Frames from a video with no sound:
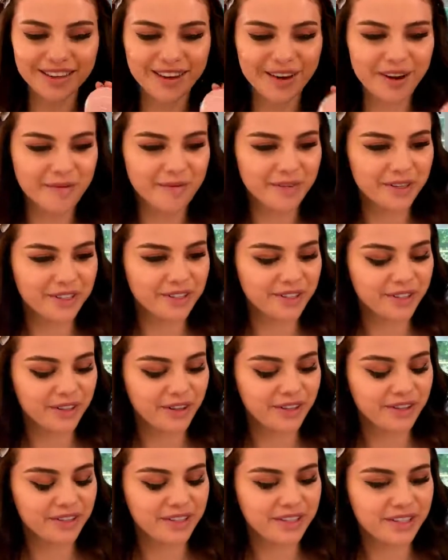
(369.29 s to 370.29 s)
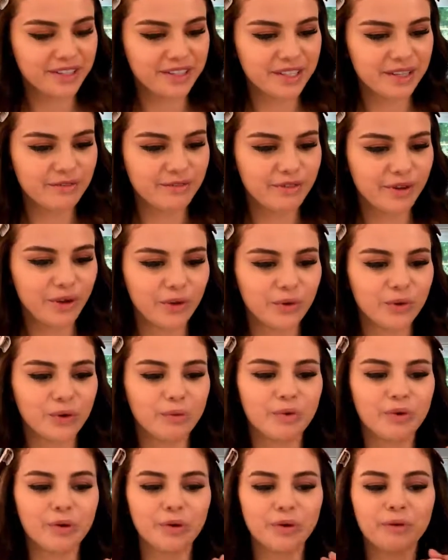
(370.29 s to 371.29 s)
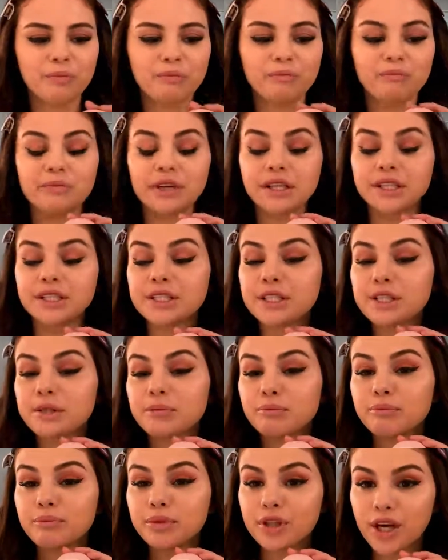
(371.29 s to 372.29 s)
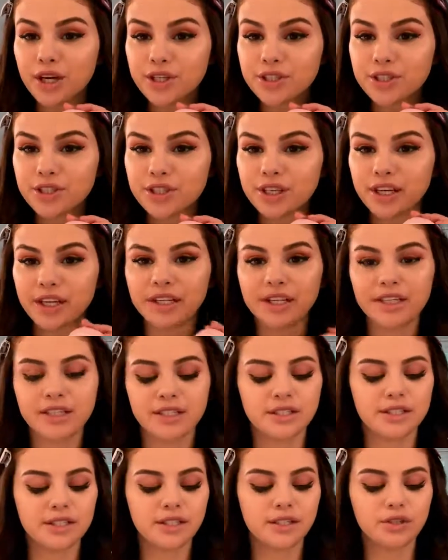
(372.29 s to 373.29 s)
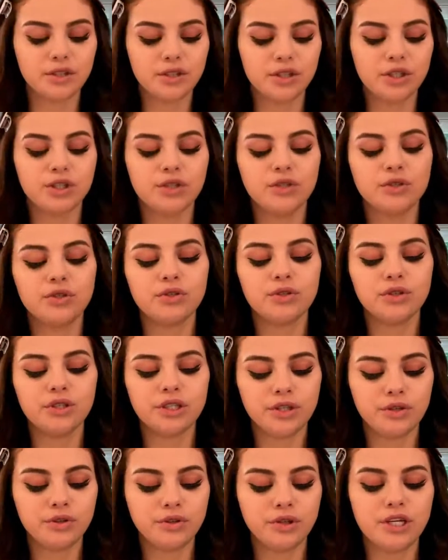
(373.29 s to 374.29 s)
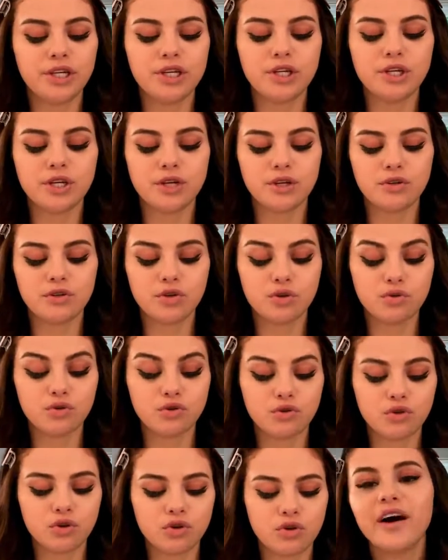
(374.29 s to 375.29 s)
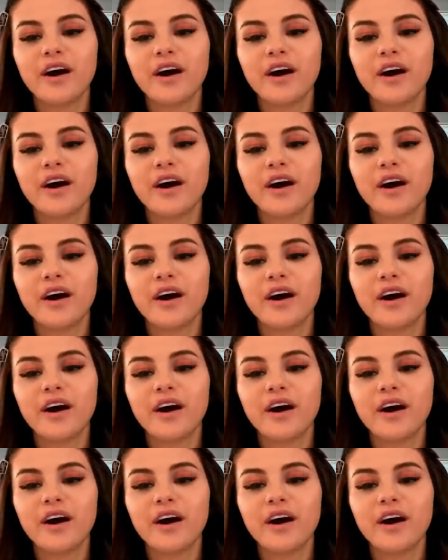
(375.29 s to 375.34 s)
It is called the Stay Vulnerable Melting Blush, and it is in Nearly Neutral.